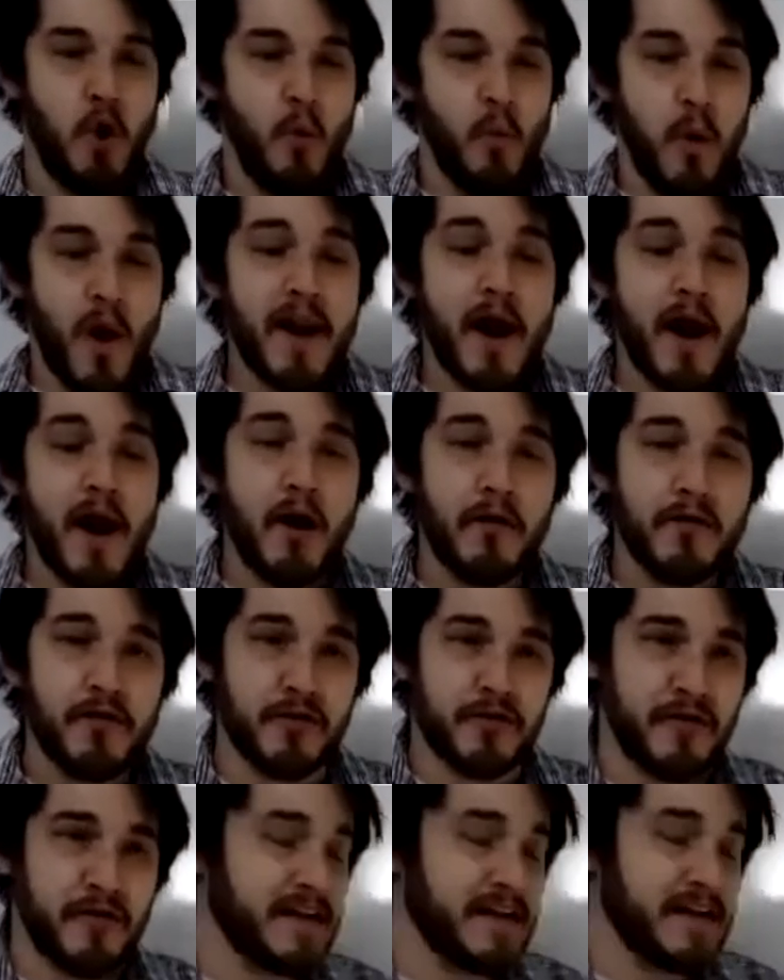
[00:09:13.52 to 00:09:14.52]
What other
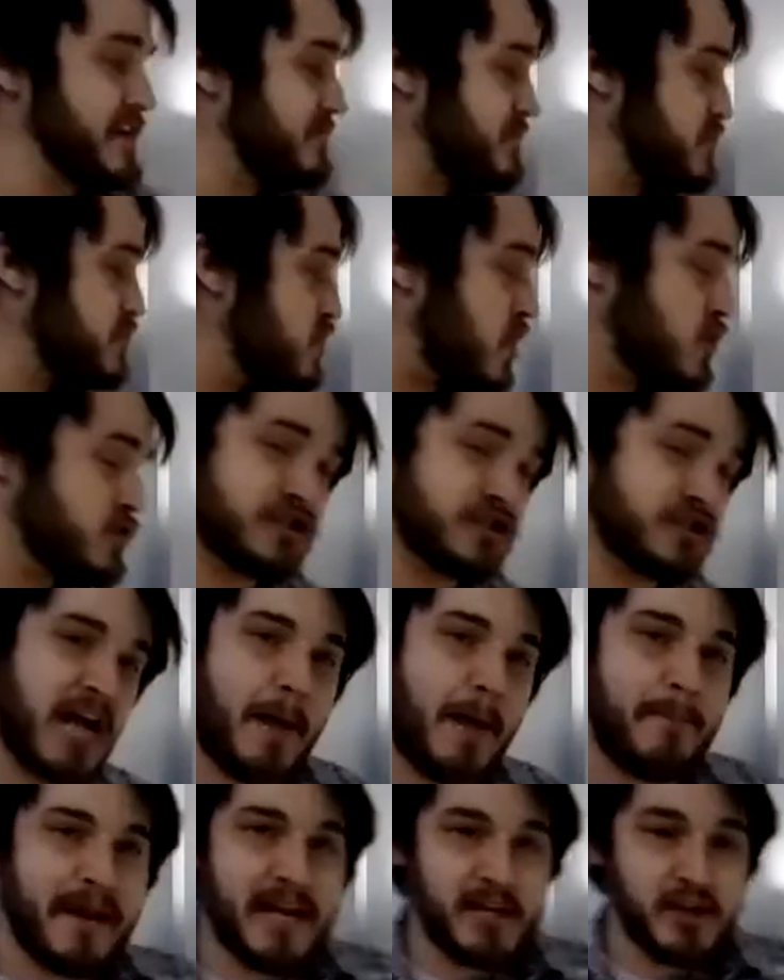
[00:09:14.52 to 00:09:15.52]
things, if you go
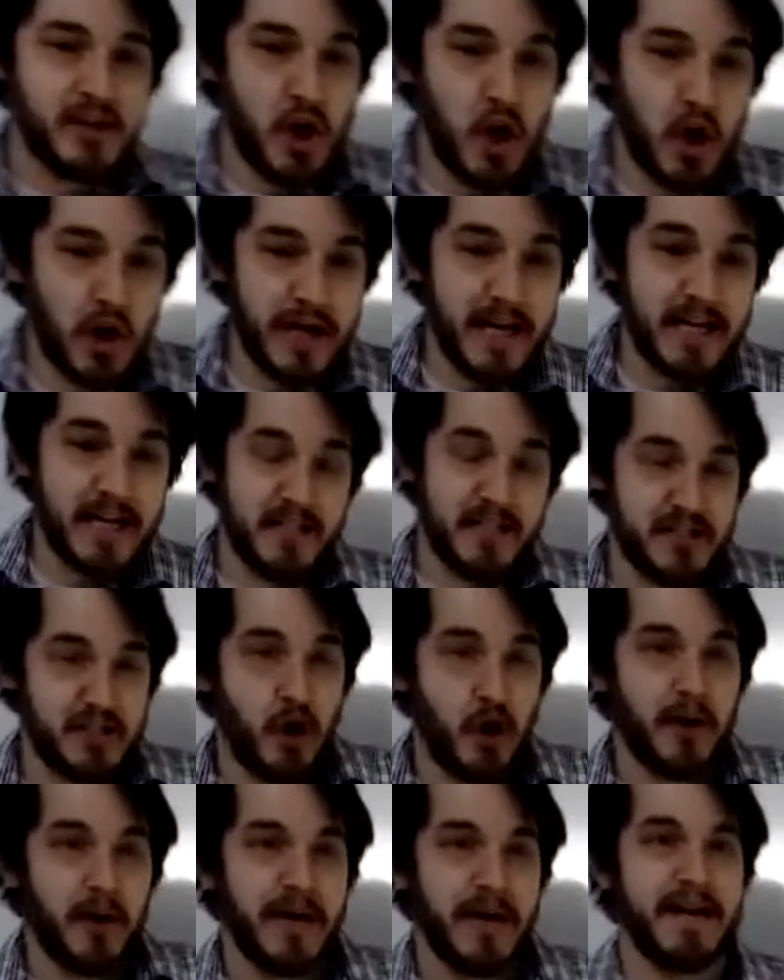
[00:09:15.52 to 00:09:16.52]
shopping at Target, does
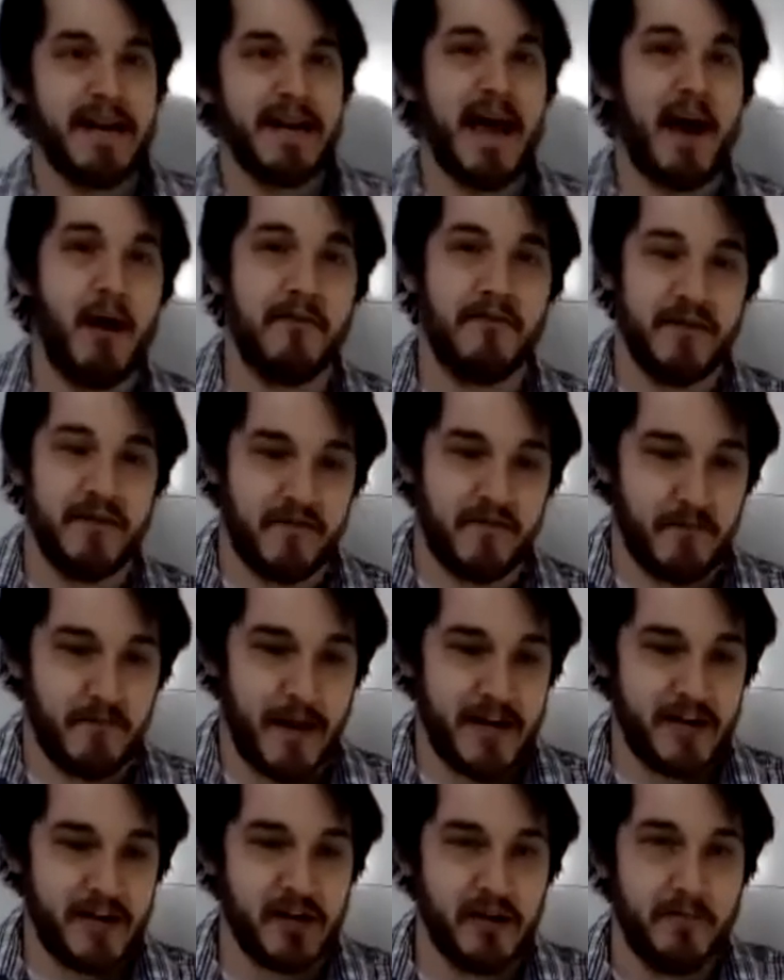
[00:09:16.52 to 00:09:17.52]
Target now have
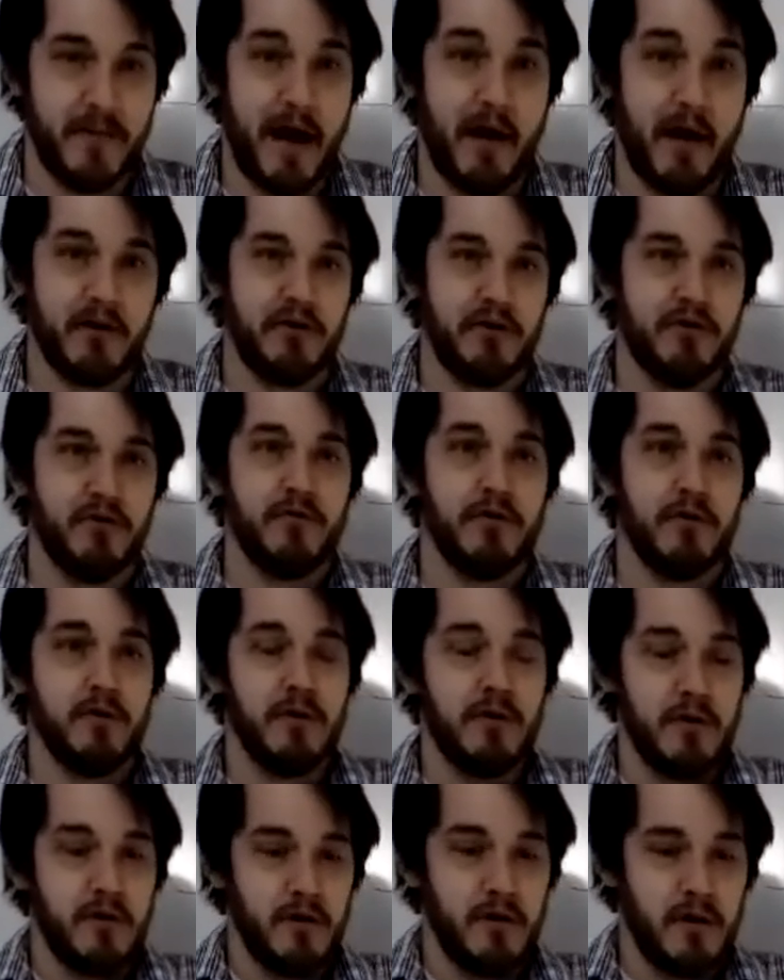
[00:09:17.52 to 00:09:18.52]
information about you?
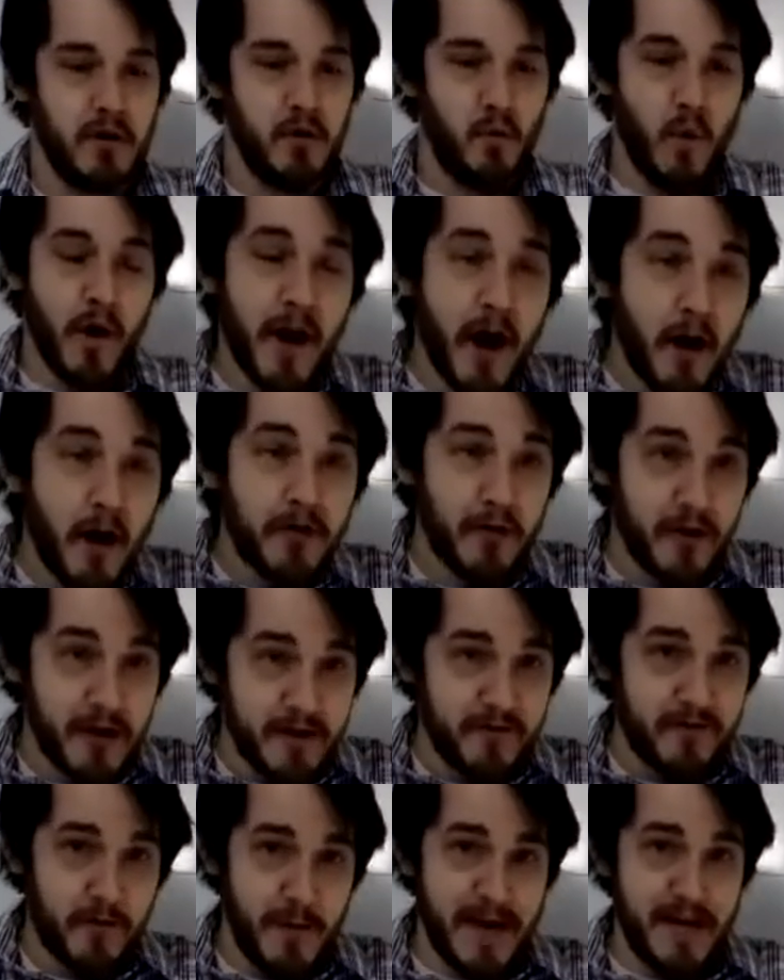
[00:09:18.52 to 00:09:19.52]
What other
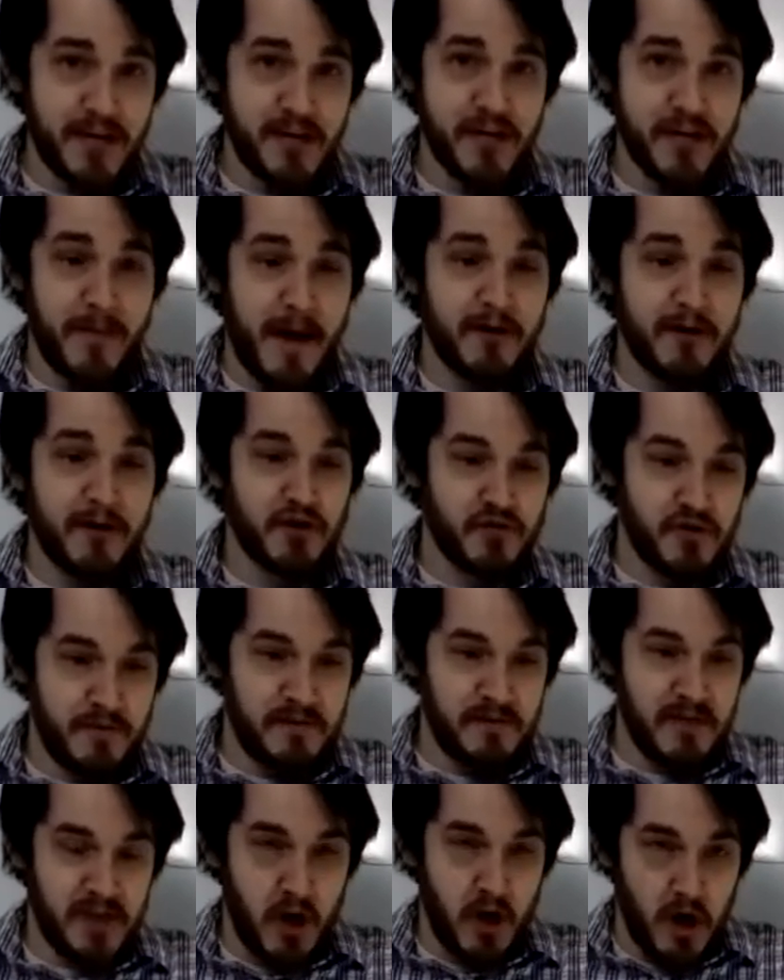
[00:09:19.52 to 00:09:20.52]
information about your trip
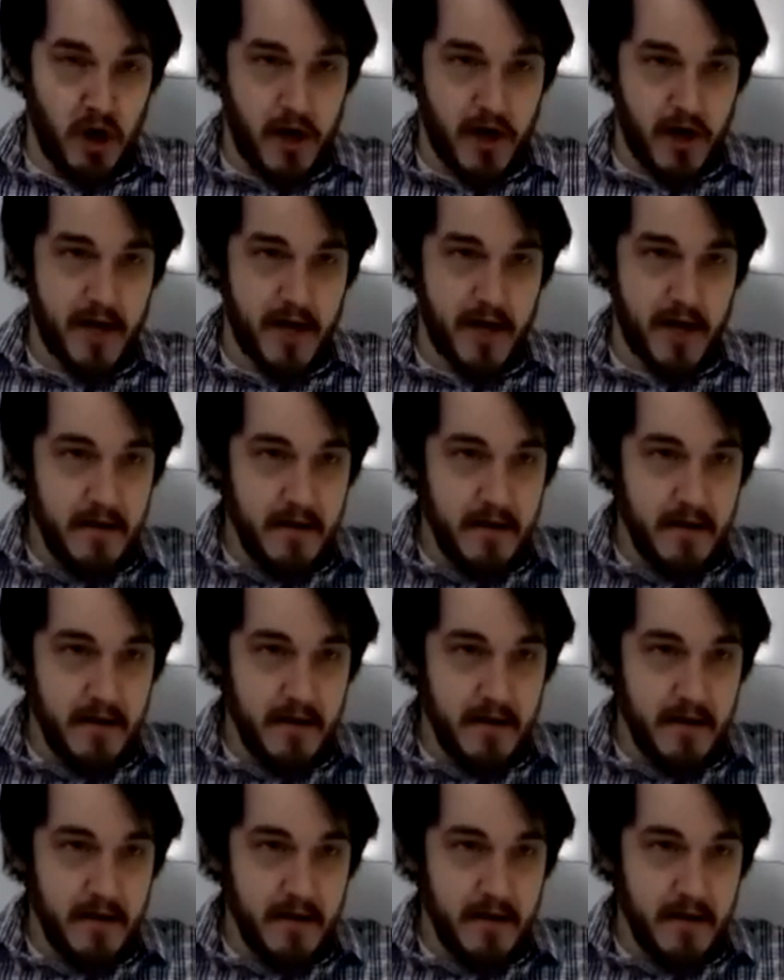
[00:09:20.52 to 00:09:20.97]
to Target?